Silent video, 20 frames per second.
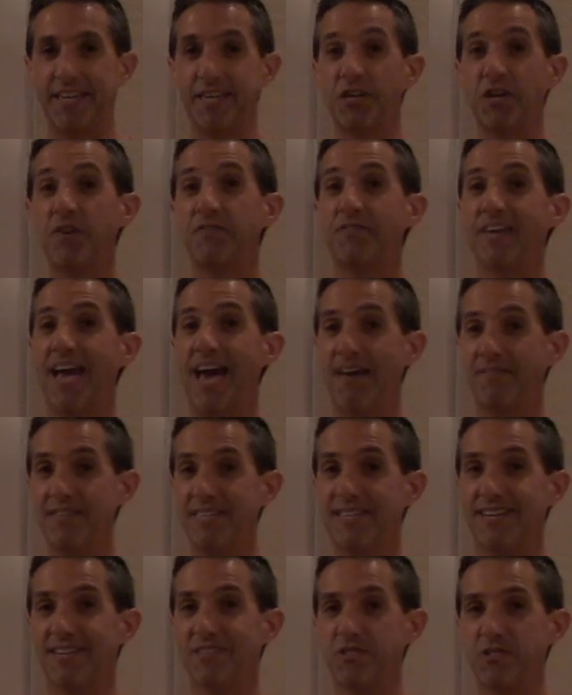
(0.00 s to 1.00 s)
You know, if you
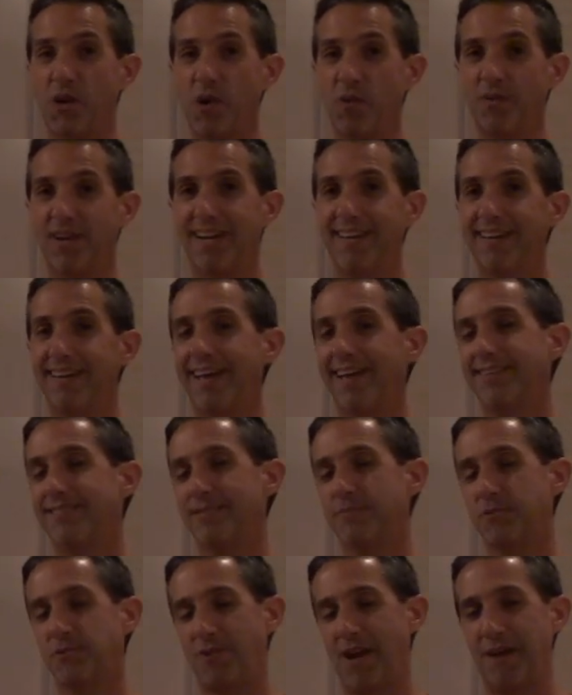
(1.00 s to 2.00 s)
haven't done so already, hey,
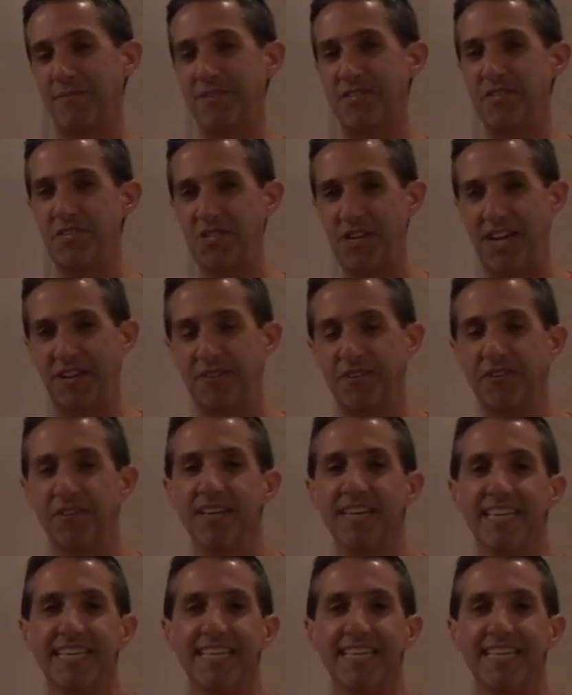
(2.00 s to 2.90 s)
subscribe to the channel.